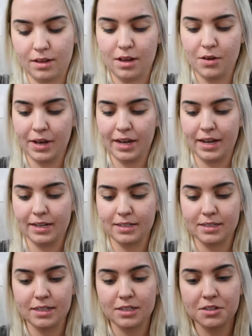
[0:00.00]
Okay
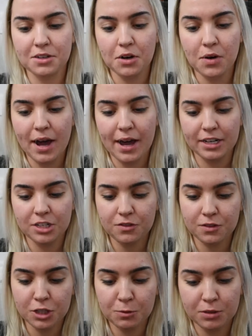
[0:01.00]
guys, so I just
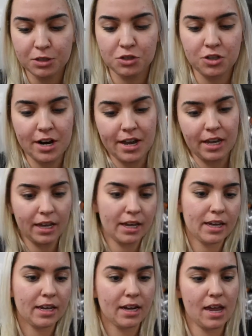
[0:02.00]
finished blow drying
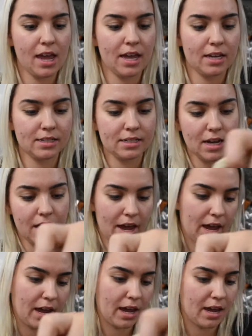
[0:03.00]
it, and
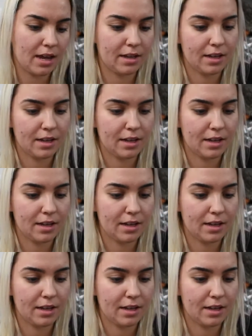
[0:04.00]
I